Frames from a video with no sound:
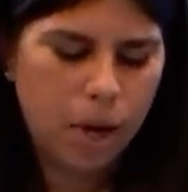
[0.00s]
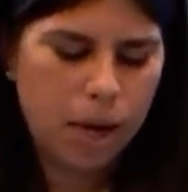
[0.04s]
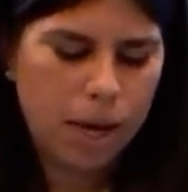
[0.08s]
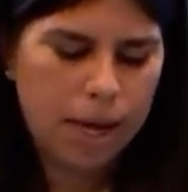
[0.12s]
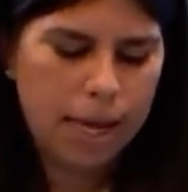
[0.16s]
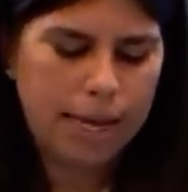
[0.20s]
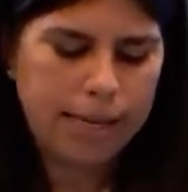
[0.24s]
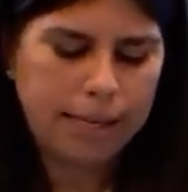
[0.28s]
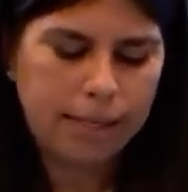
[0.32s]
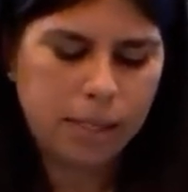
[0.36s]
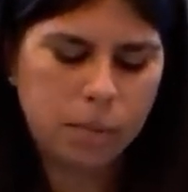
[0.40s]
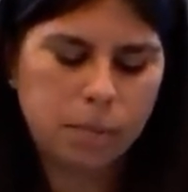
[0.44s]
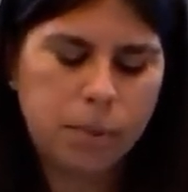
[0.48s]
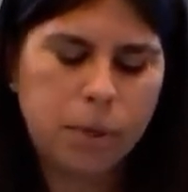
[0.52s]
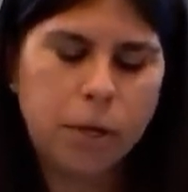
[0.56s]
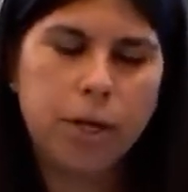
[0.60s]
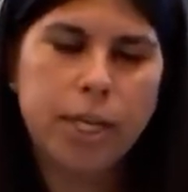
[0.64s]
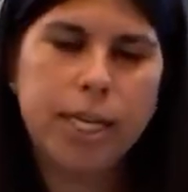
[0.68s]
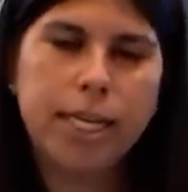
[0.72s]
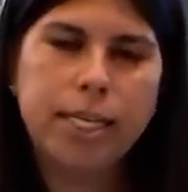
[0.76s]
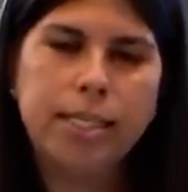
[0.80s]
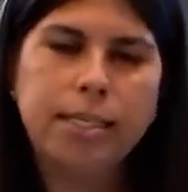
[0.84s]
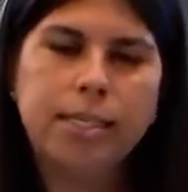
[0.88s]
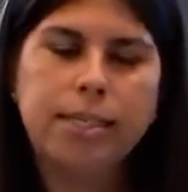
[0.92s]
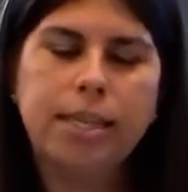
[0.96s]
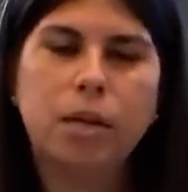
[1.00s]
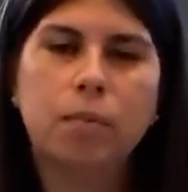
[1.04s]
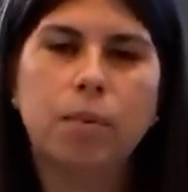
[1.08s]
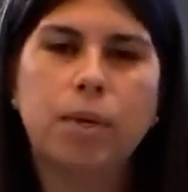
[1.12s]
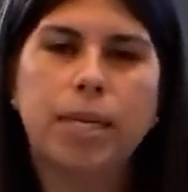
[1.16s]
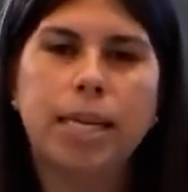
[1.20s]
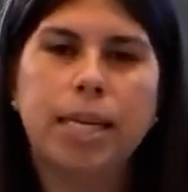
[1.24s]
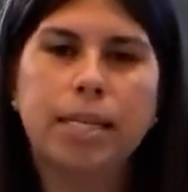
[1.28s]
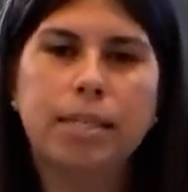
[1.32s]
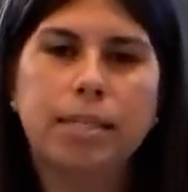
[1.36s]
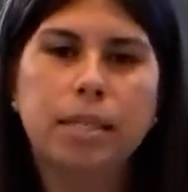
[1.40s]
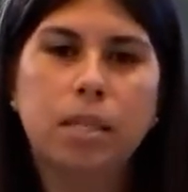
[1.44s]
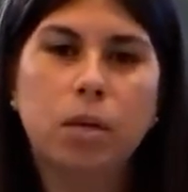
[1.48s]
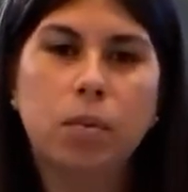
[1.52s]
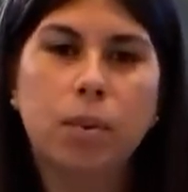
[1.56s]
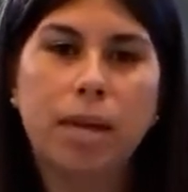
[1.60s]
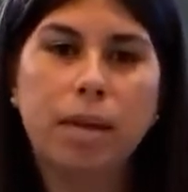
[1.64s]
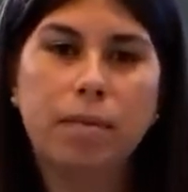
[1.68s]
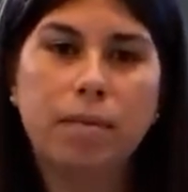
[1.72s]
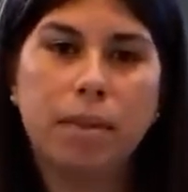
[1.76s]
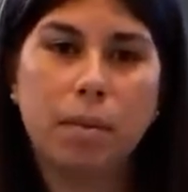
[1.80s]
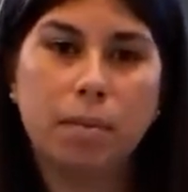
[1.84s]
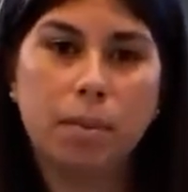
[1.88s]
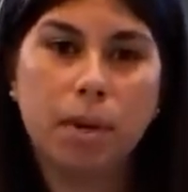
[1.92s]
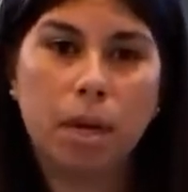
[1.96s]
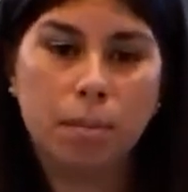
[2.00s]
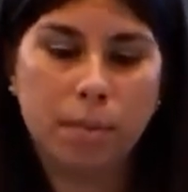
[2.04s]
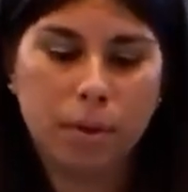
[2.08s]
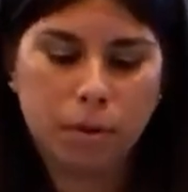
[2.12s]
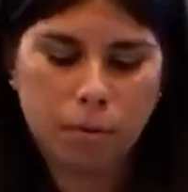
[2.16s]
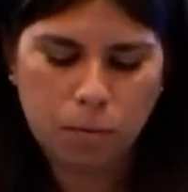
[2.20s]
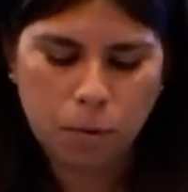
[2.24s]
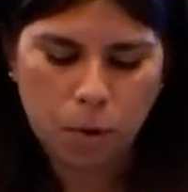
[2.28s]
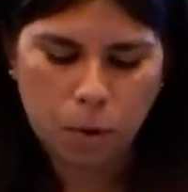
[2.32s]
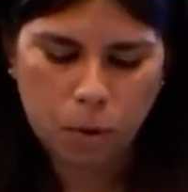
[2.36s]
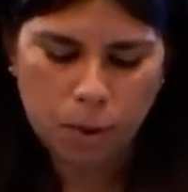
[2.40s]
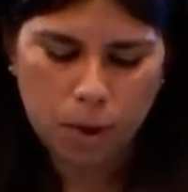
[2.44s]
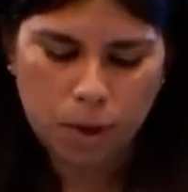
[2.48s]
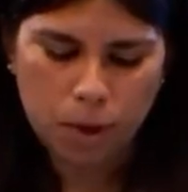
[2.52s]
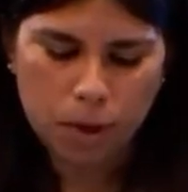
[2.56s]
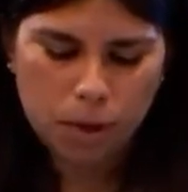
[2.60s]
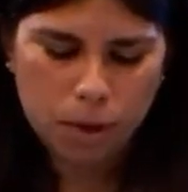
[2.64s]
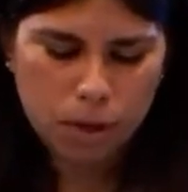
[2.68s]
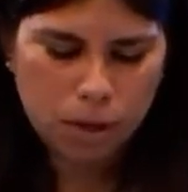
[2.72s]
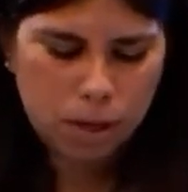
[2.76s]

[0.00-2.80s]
experience and what gets in the way of them coming forward.